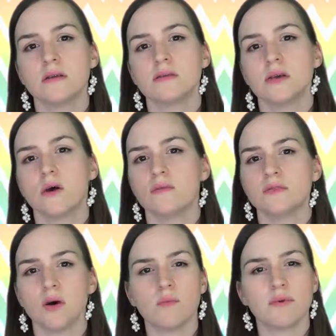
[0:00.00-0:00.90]
So
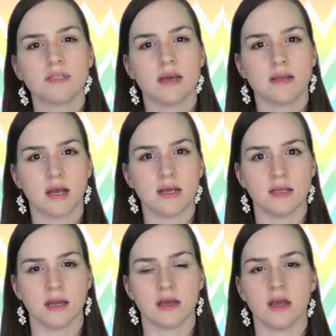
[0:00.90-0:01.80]
don't pretend
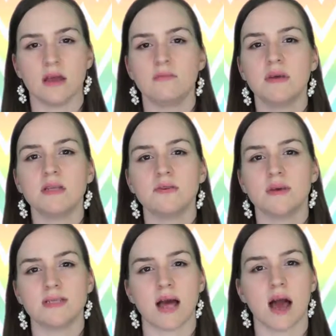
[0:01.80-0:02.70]
anything. Admit to
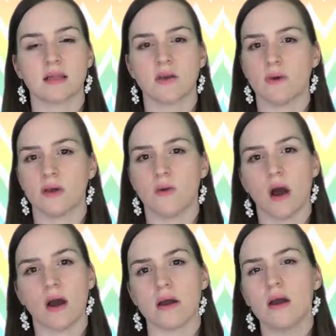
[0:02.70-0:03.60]
exactly where you
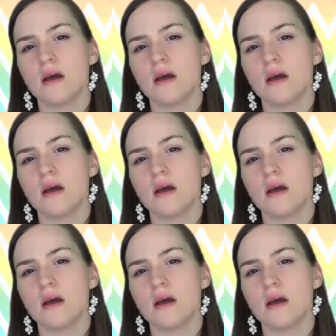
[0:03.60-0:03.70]
are.